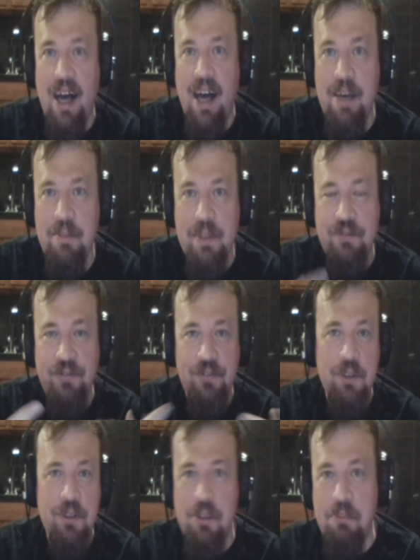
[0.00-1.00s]
I'm in
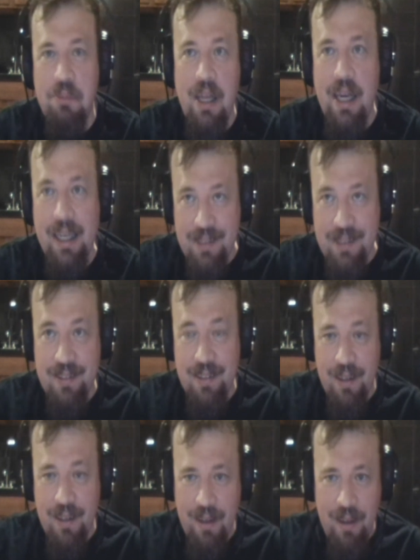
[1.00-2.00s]
full compliance
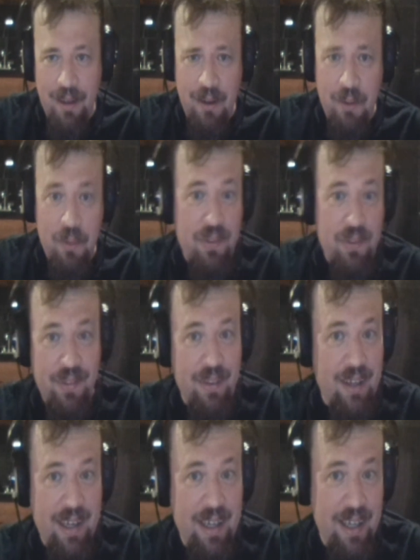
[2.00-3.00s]
with
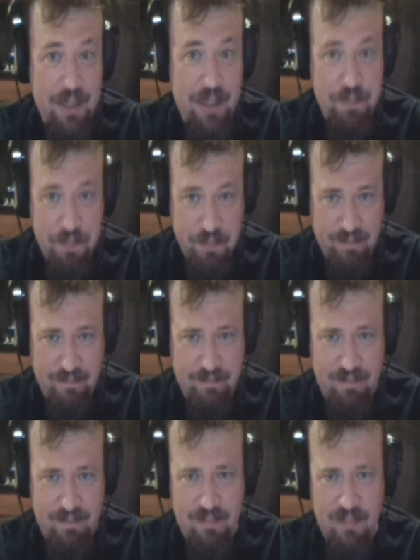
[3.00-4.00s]
any
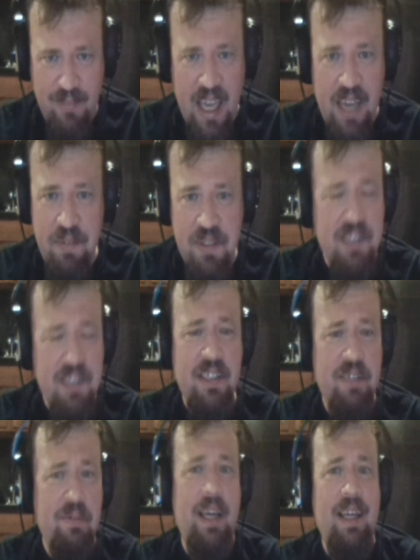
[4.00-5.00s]

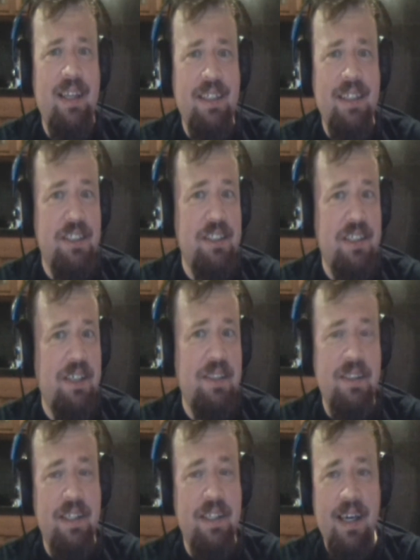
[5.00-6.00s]
FCC regulations here
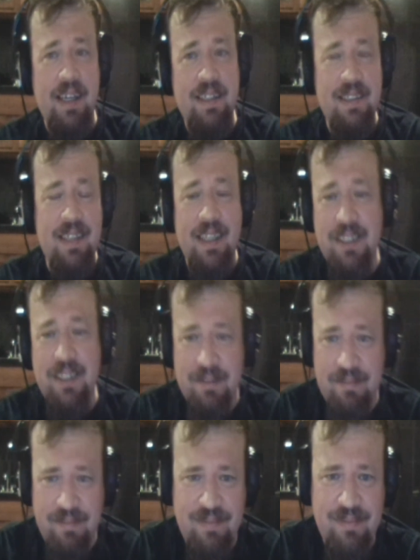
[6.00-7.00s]
in the United States.
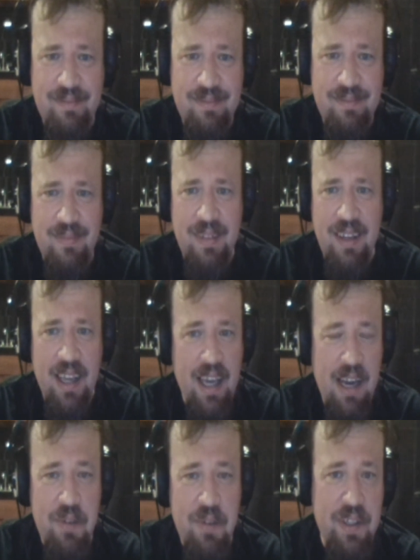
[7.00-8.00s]

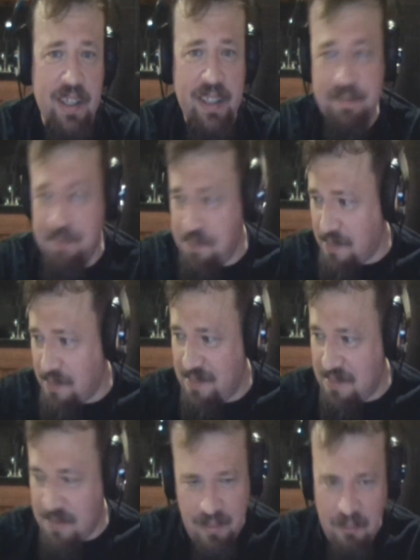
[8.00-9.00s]
Everything
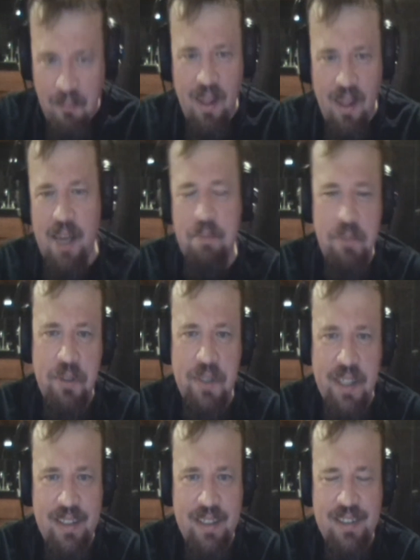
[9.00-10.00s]
I'm
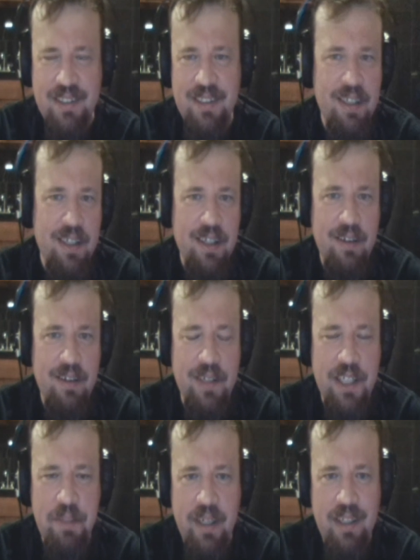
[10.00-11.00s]
doing is
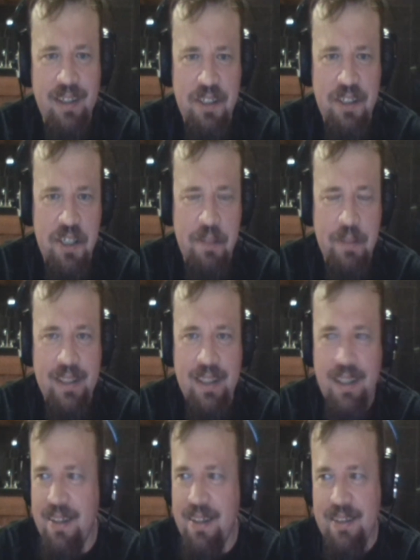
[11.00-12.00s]
going to be legitimate
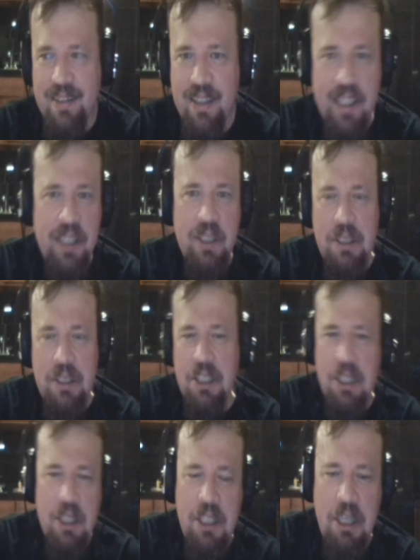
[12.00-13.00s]
and legal
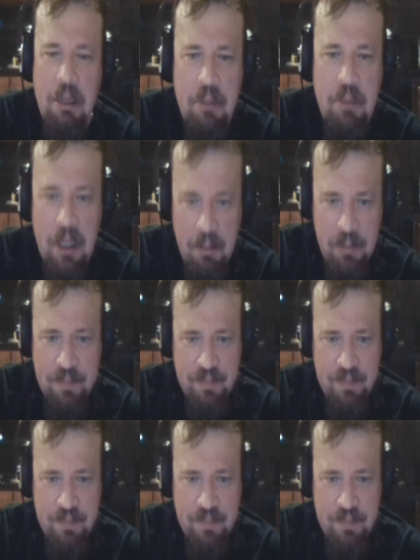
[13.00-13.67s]
and on the up and up.